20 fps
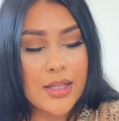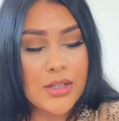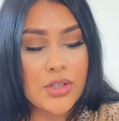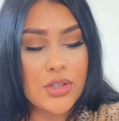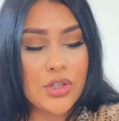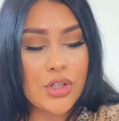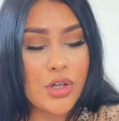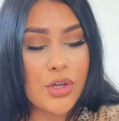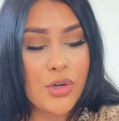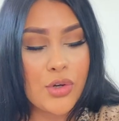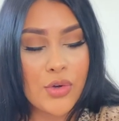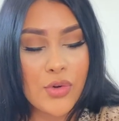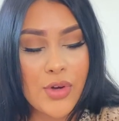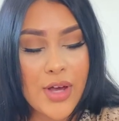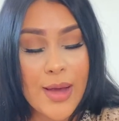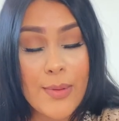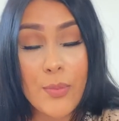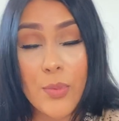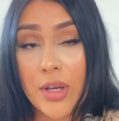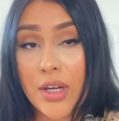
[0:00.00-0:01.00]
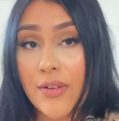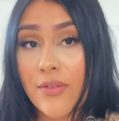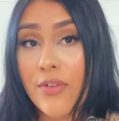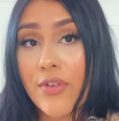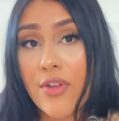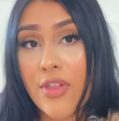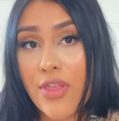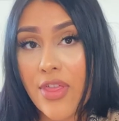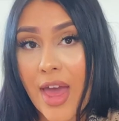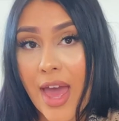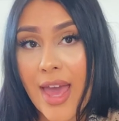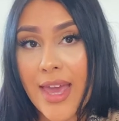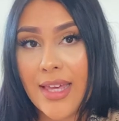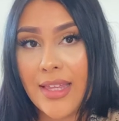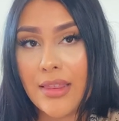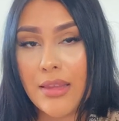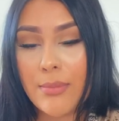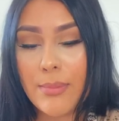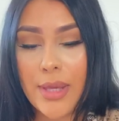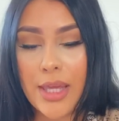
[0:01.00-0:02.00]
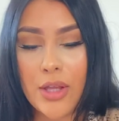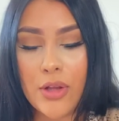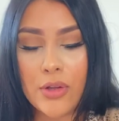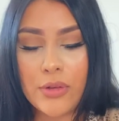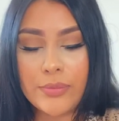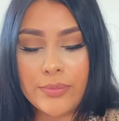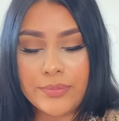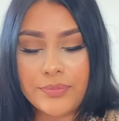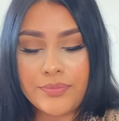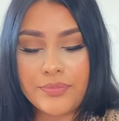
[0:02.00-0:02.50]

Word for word: so I'm waiting for that in the mail